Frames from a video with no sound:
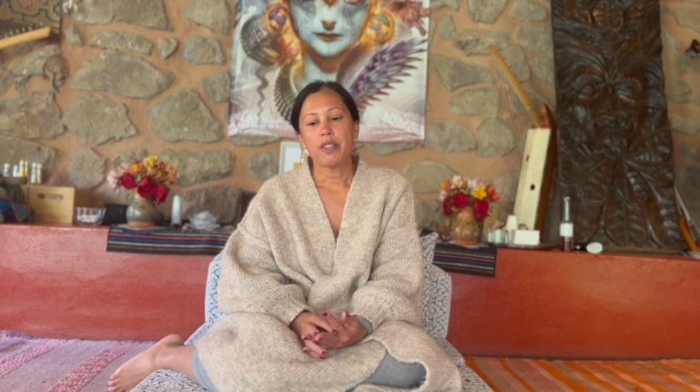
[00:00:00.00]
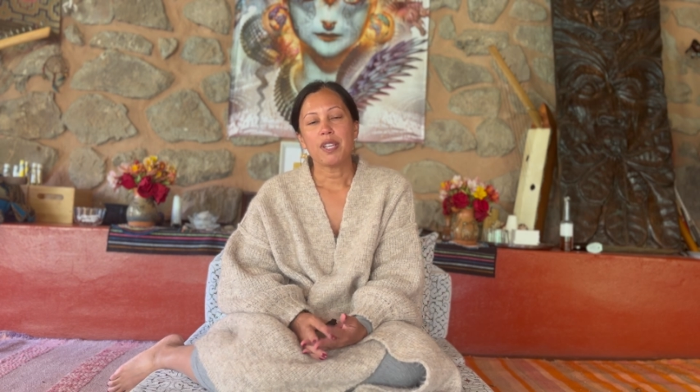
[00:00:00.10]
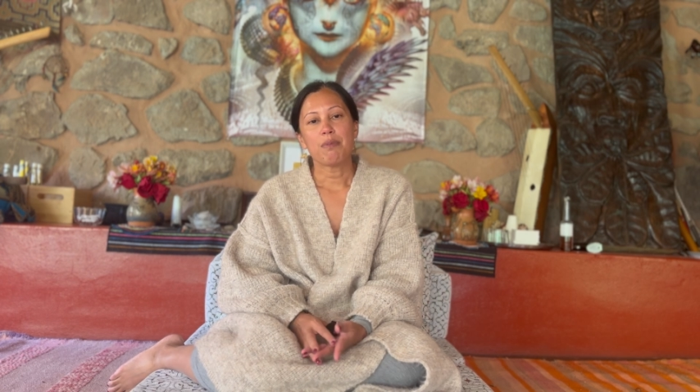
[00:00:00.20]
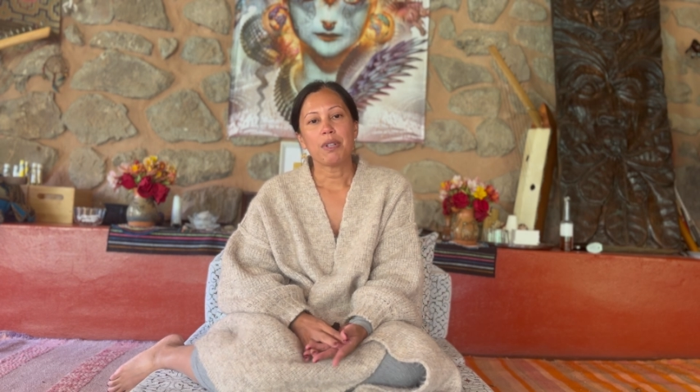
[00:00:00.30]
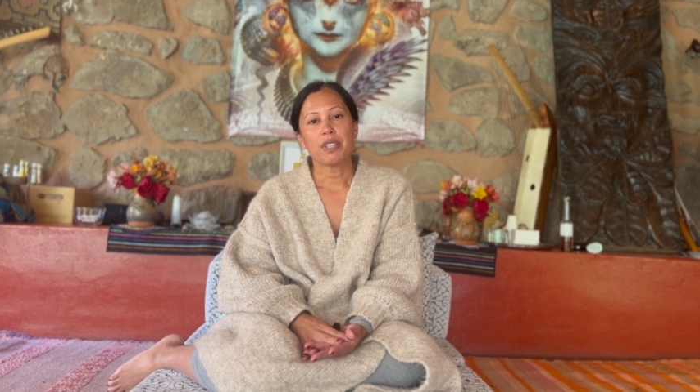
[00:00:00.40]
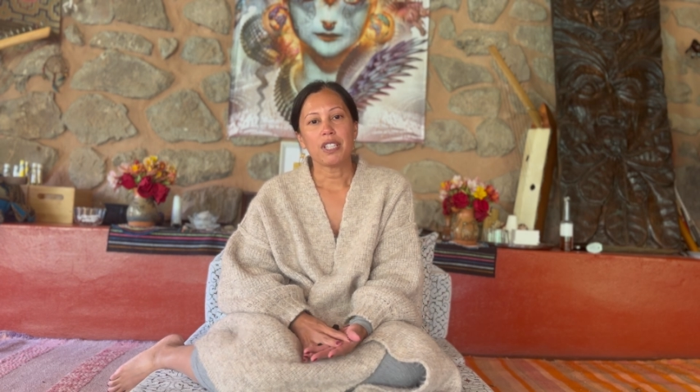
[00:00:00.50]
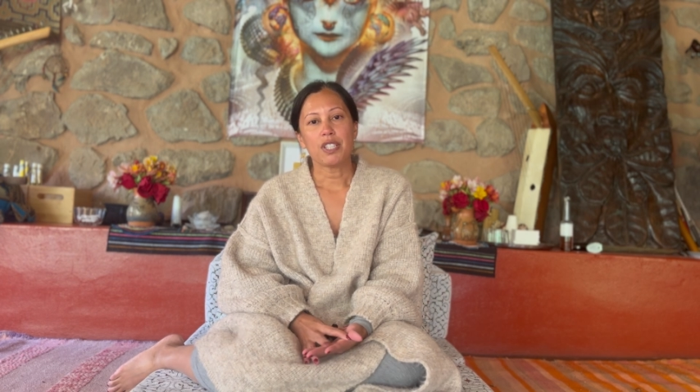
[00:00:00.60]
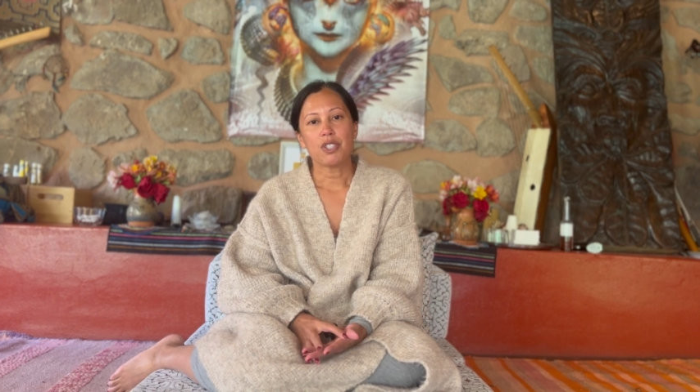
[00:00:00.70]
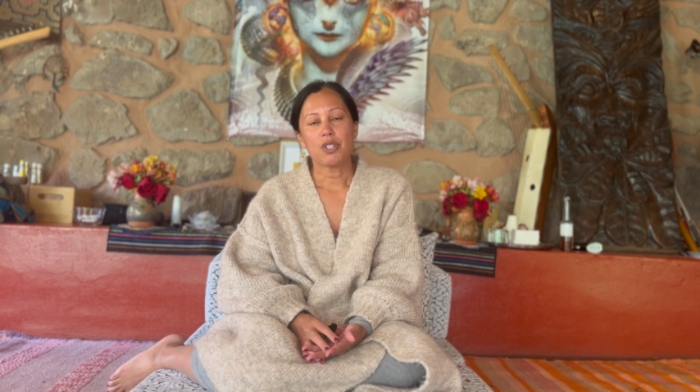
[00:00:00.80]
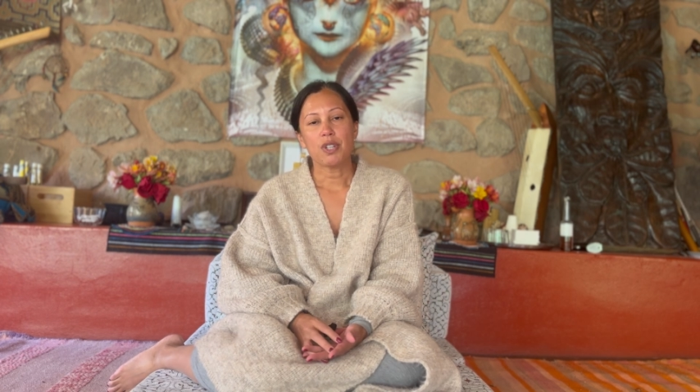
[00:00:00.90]
the ability
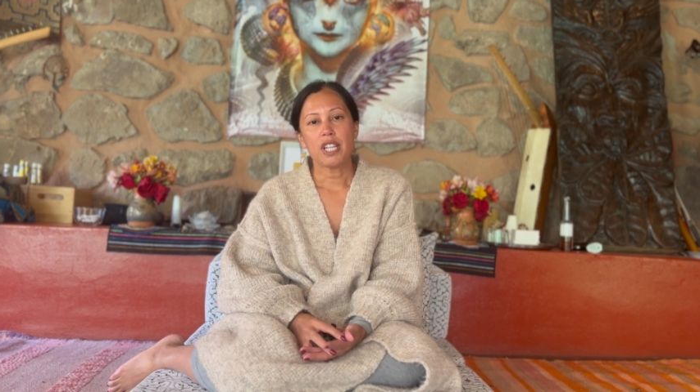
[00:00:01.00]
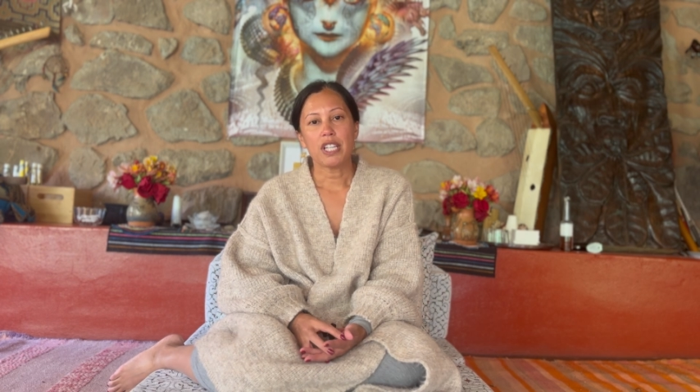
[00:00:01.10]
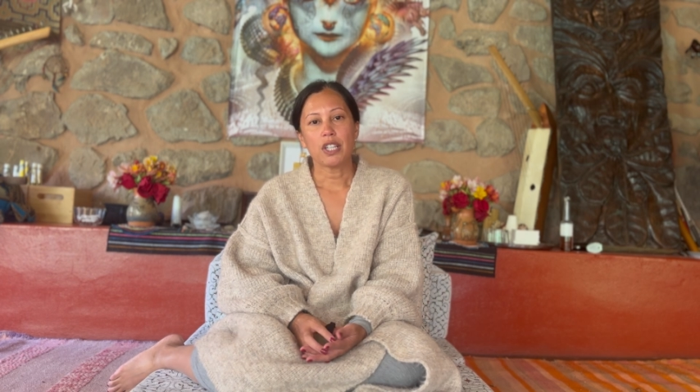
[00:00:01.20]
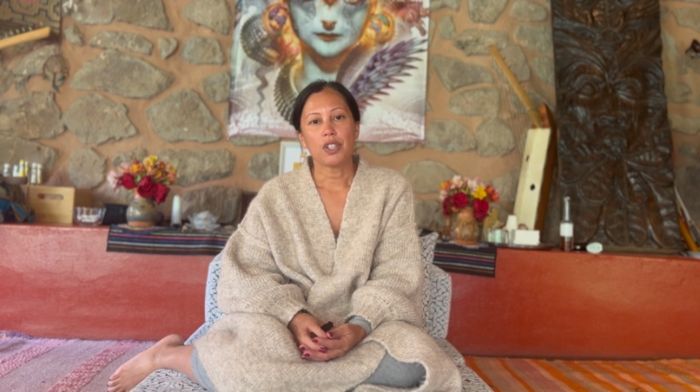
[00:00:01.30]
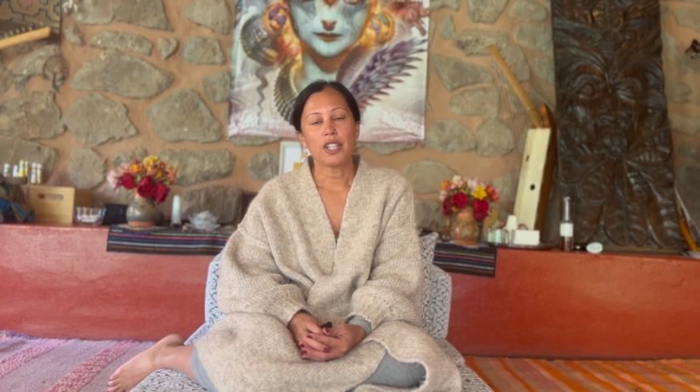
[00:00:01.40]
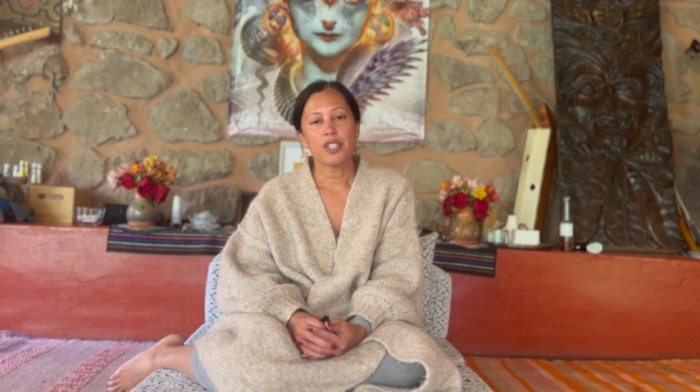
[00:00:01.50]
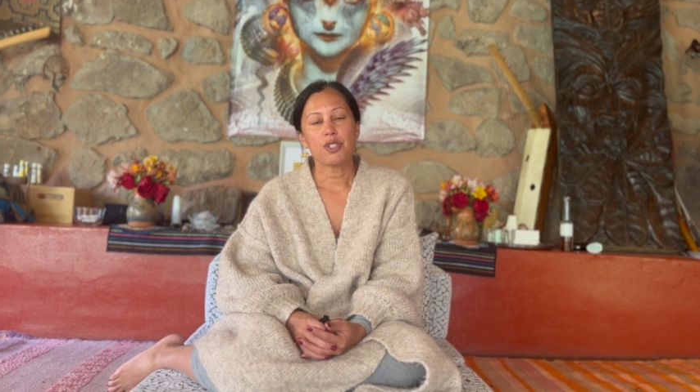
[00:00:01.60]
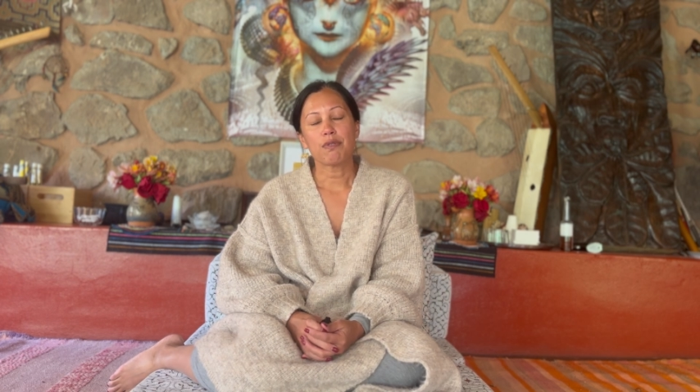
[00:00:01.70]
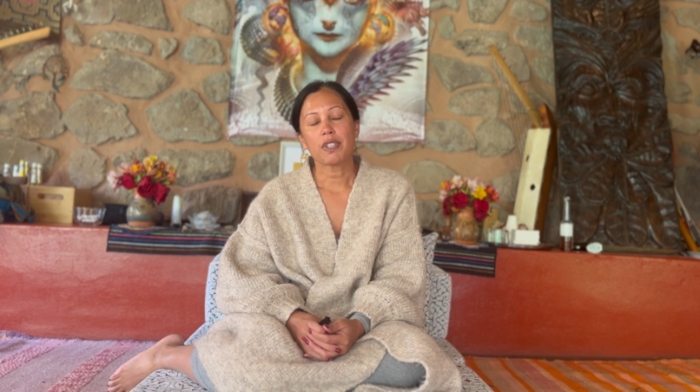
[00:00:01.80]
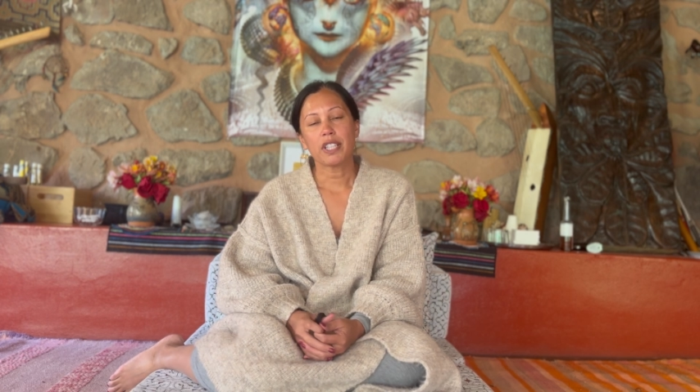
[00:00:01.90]
to heal and to
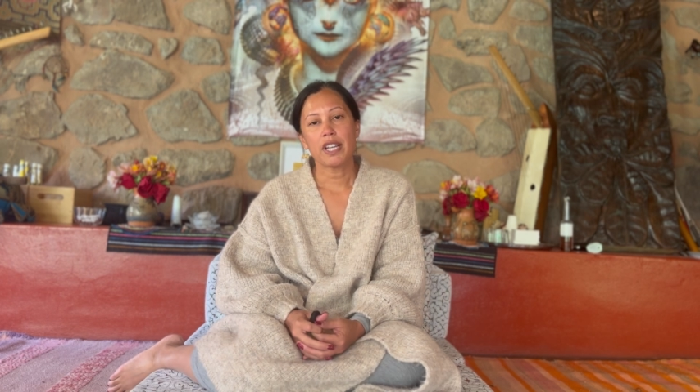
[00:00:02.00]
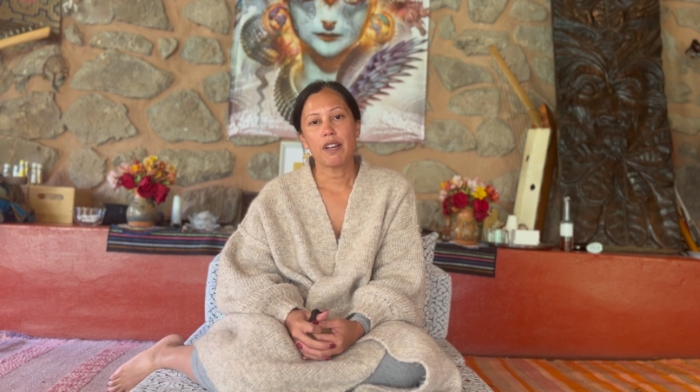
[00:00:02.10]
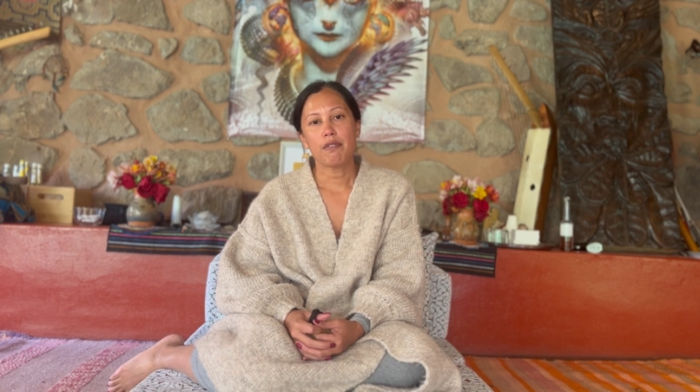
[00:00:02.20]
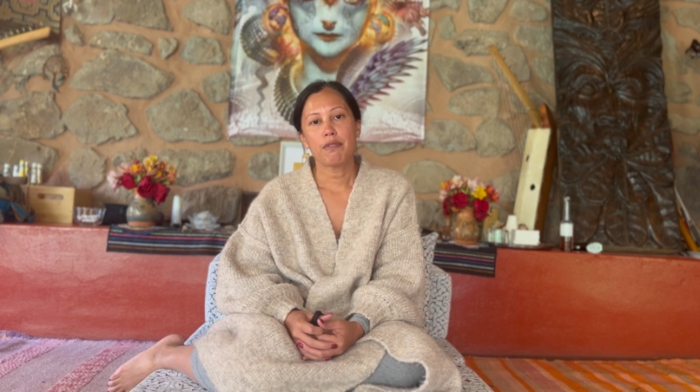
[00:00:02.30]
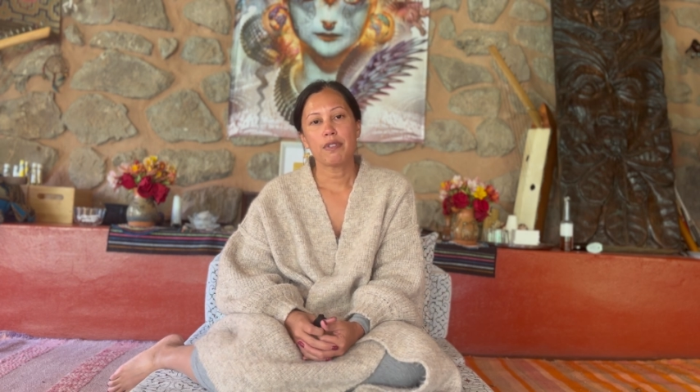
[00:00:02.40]
forgive,